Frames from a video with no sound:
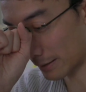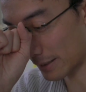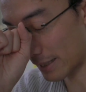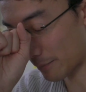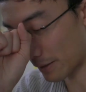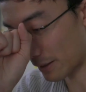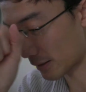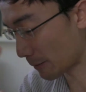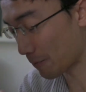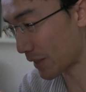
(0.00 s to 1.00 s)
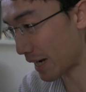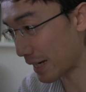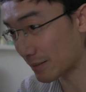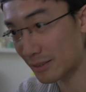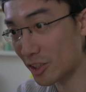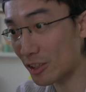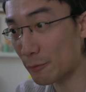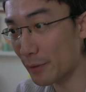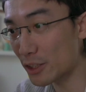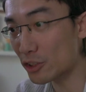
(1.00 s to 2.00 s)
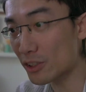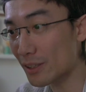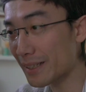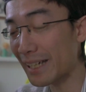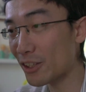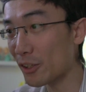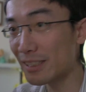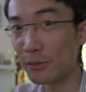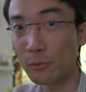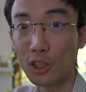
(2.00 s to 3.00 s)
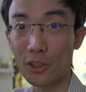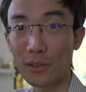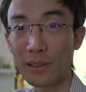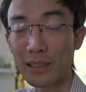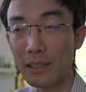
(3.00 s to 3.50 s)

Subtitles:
yeah, but I just finished the Cantonese version,